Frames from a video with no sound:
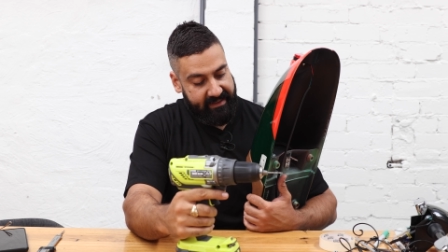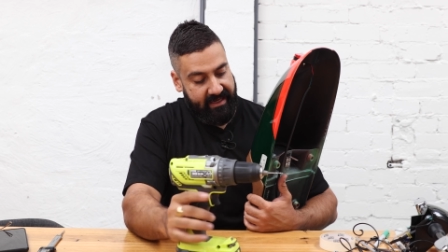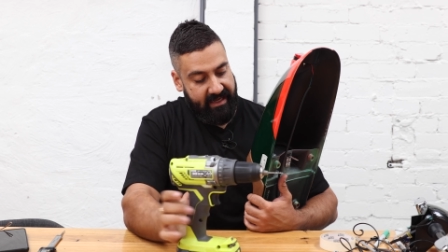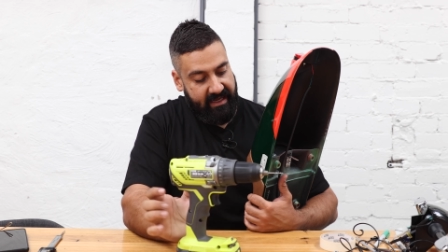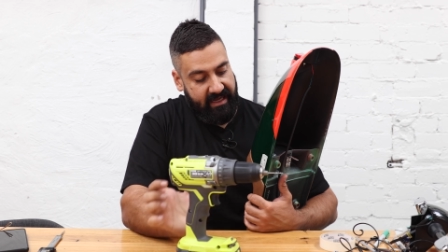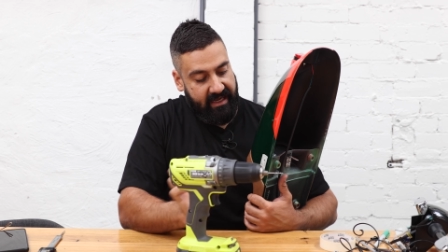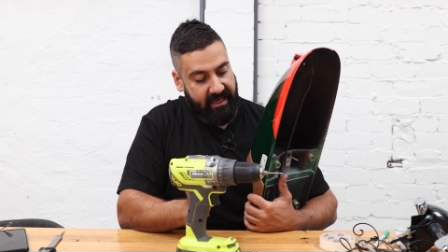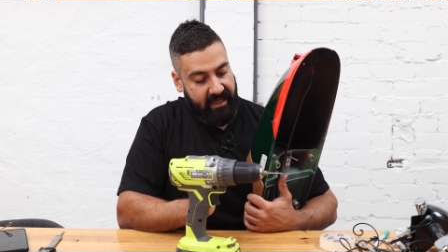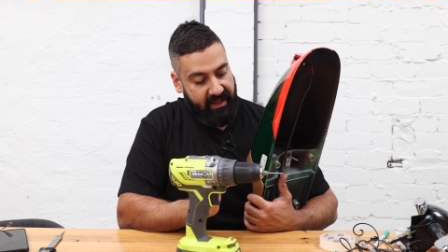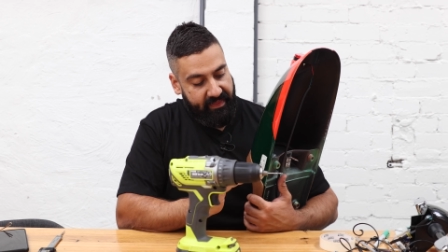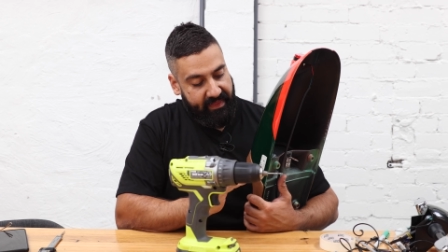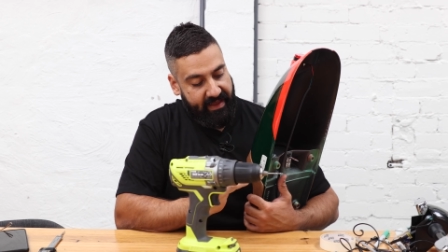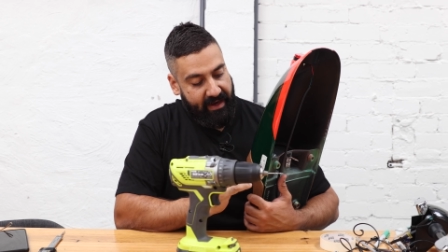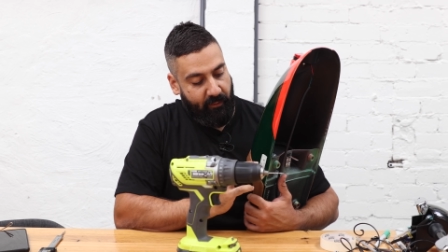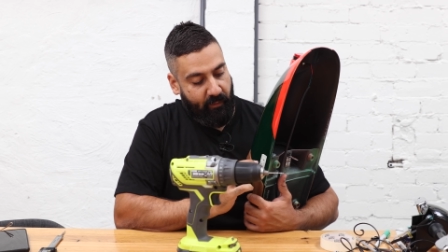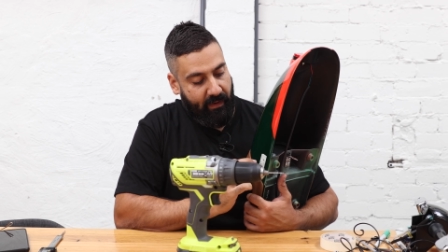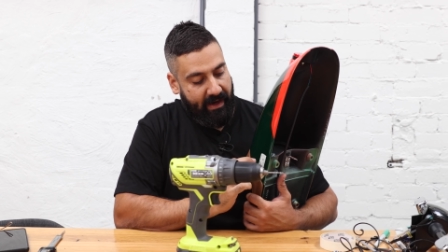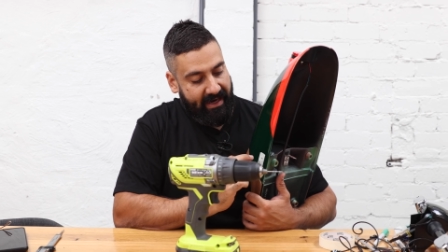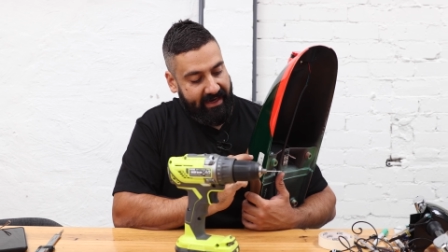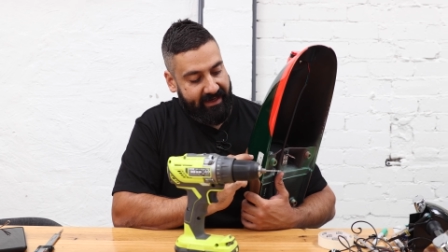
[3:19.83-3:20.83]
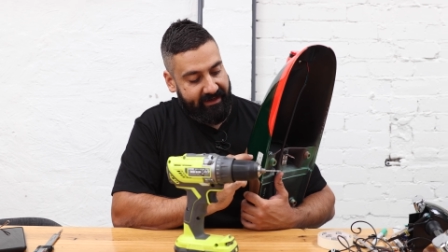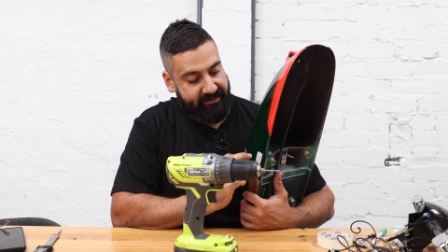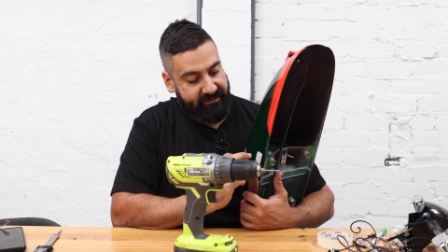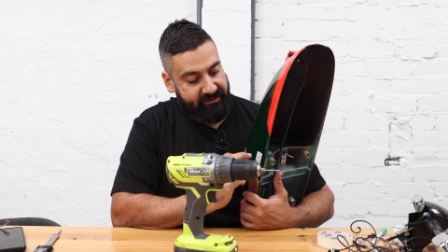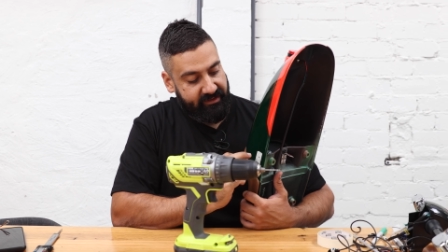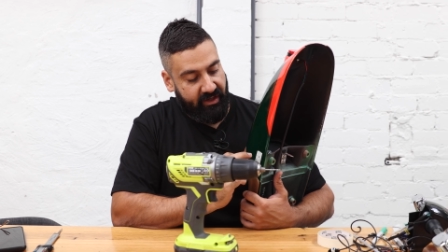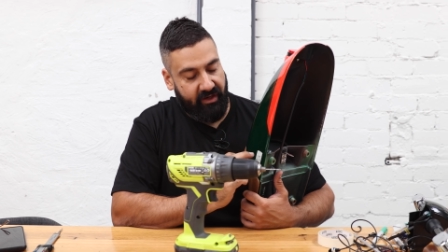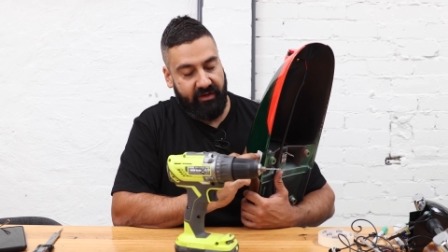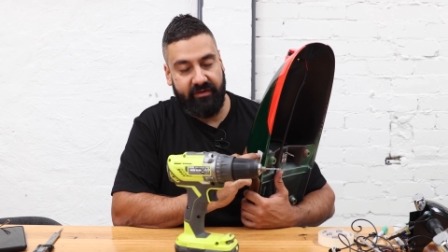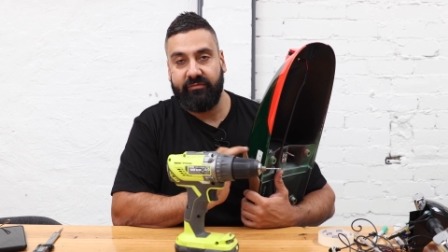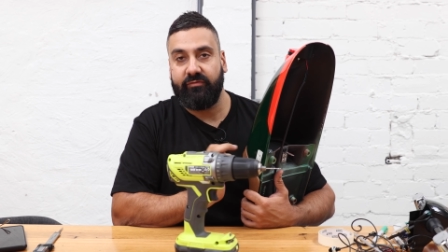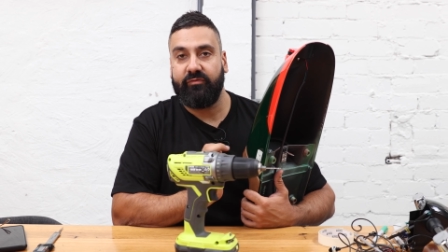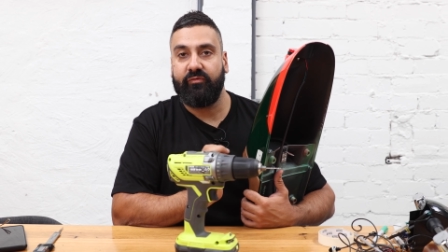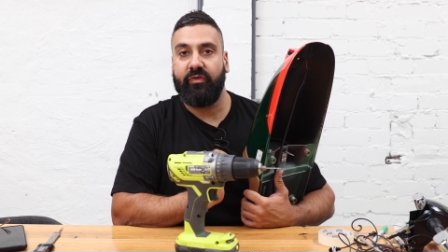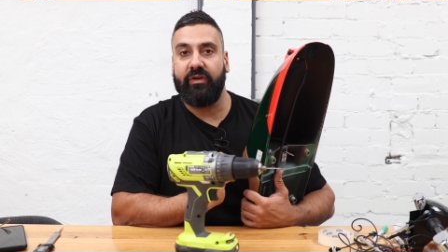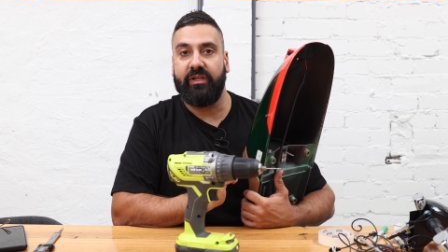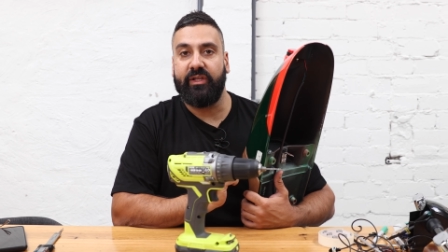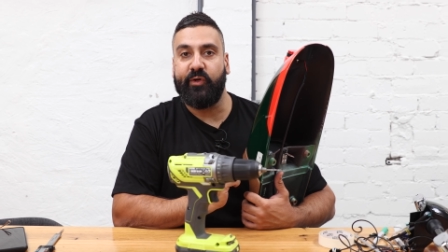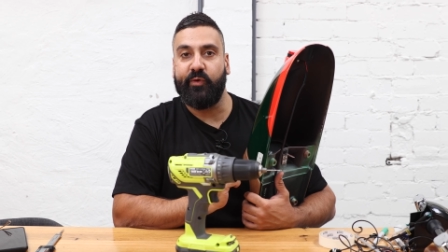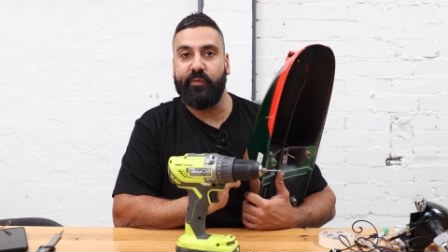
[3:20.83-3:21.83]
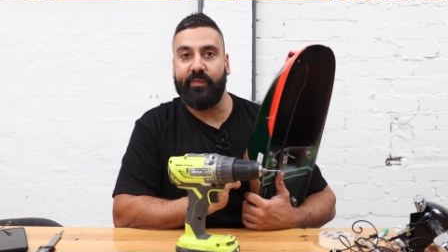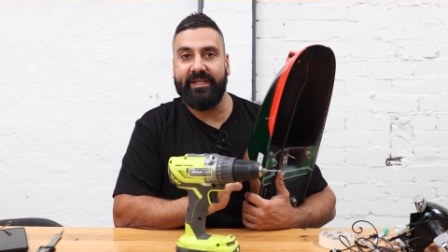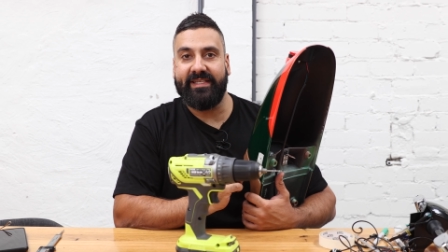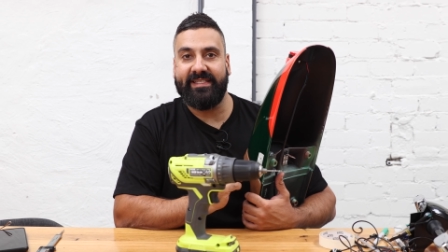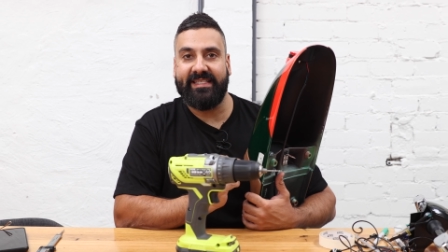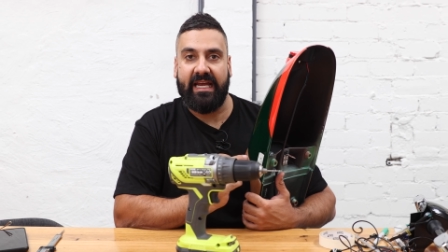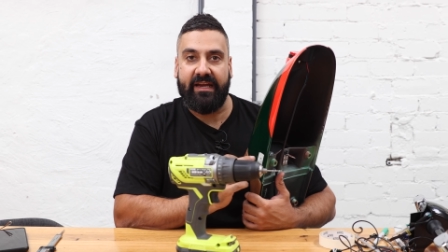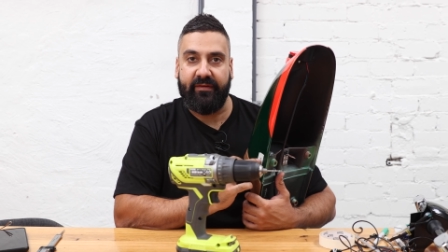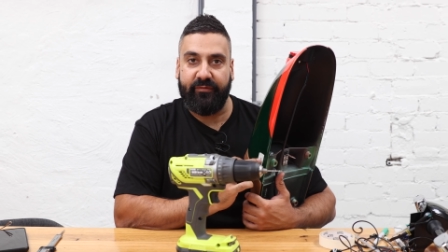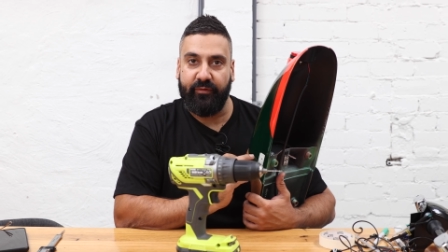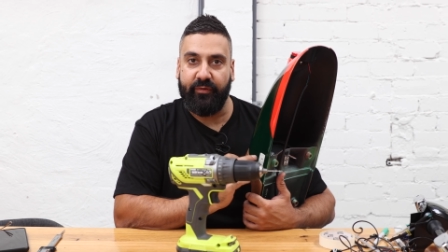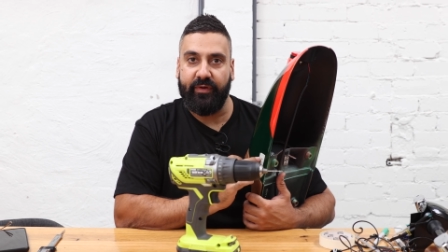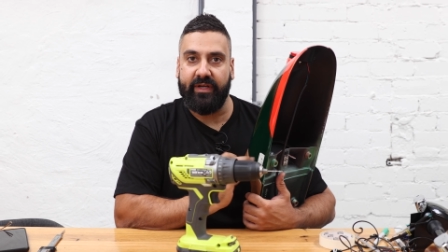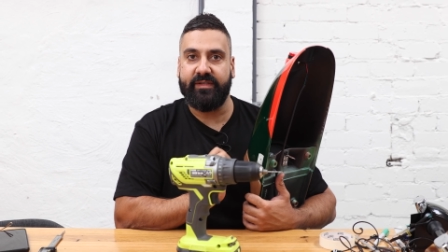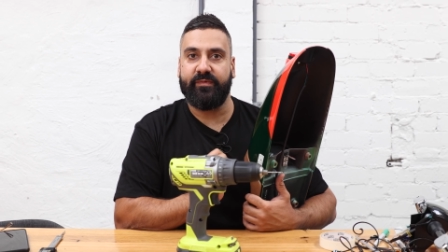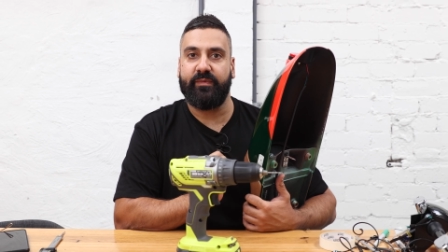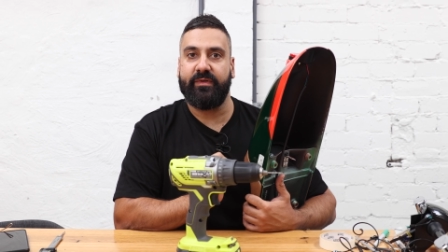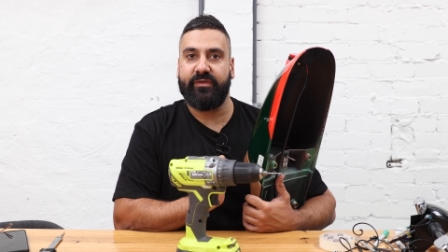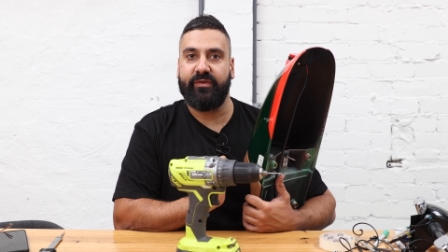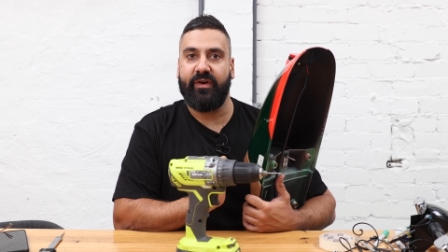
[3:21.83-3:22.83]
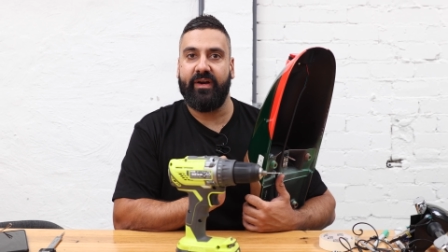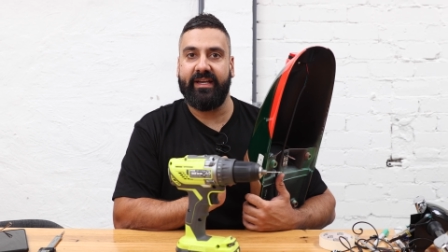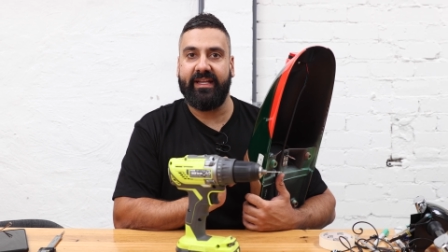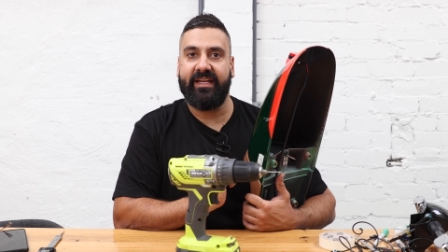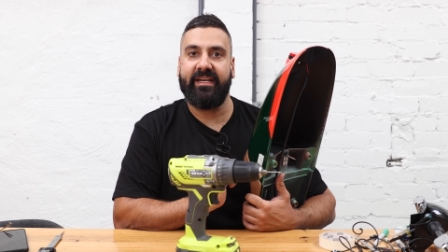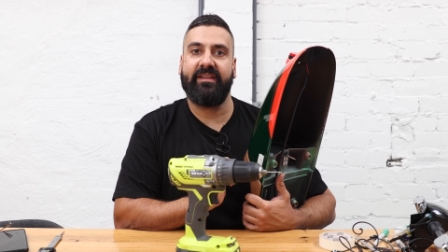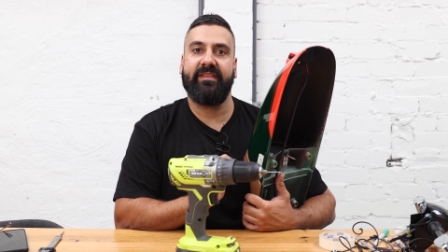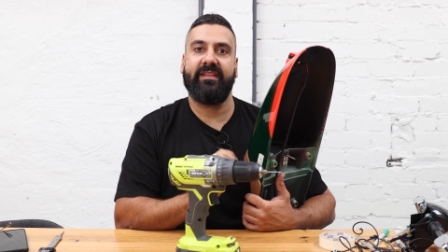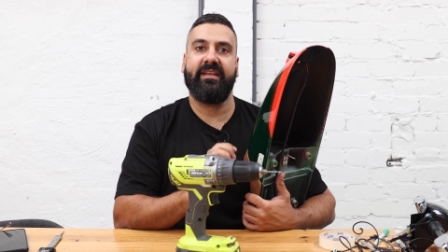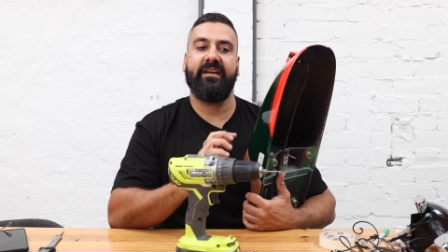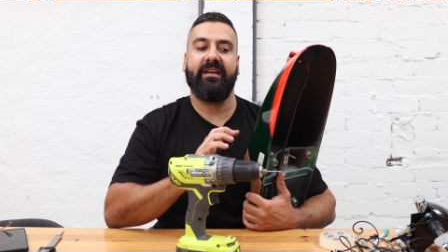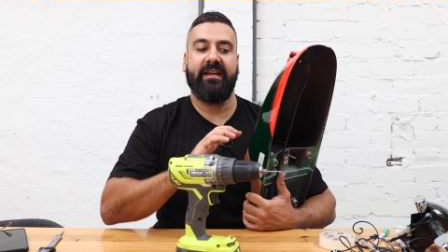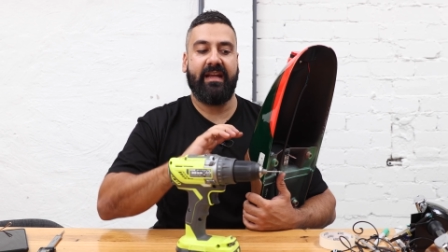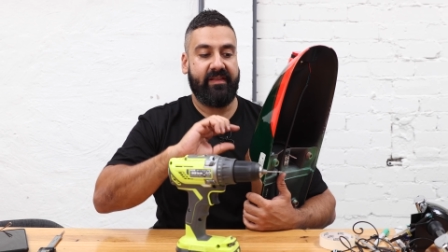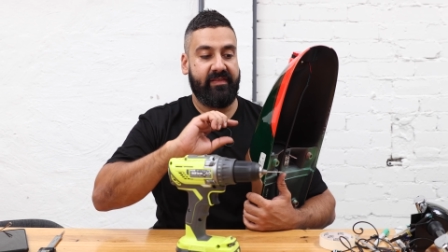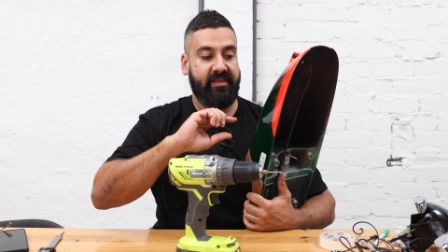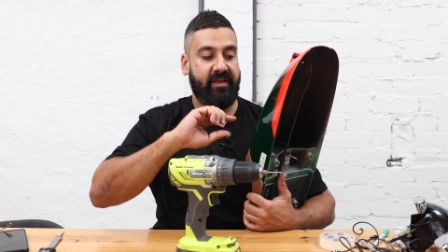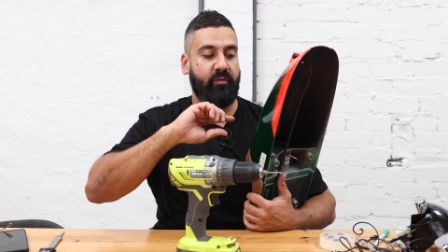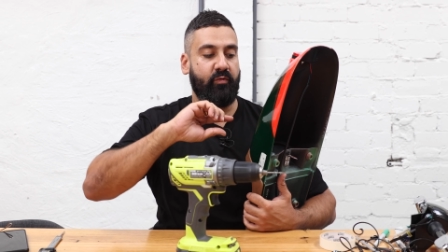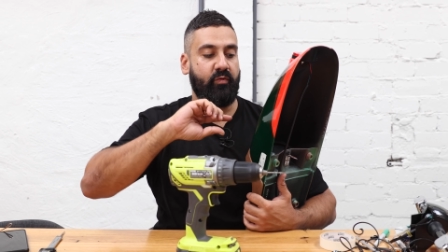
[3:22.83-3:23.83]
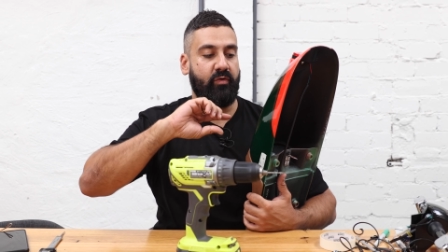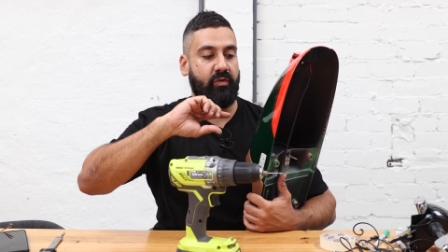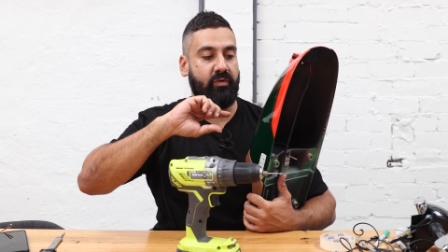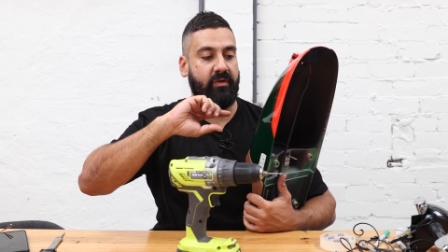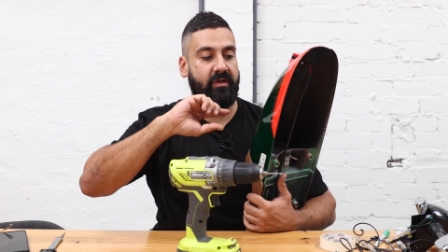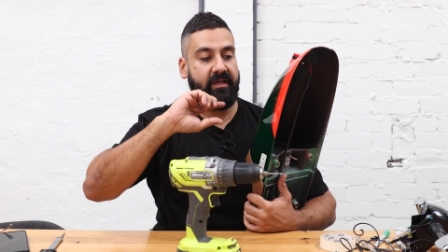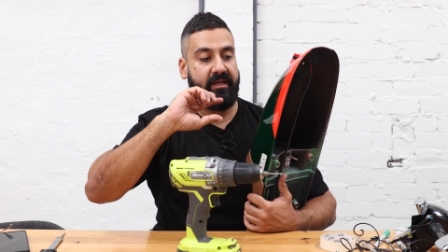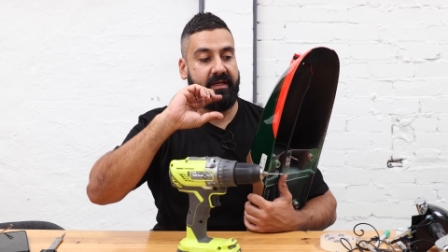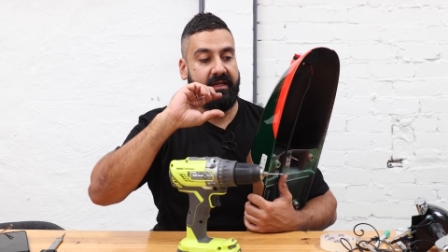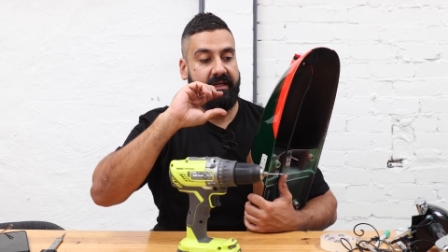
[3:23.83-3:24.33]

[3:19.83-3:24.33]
That way, you know, we're a little bit safer as we try and get in there, and then we'll